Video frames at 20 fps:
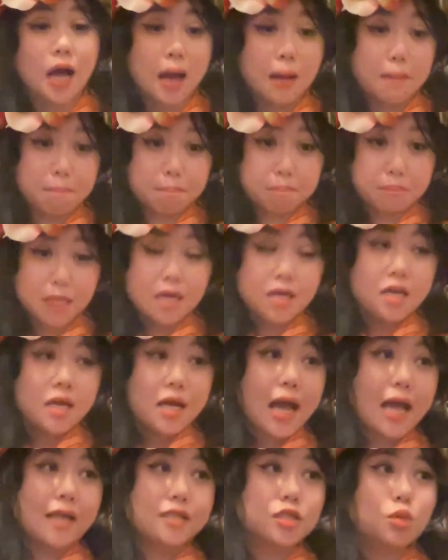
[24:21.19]
And
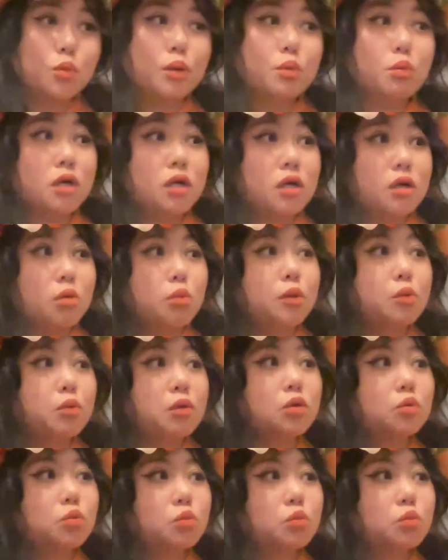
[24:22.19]
so we were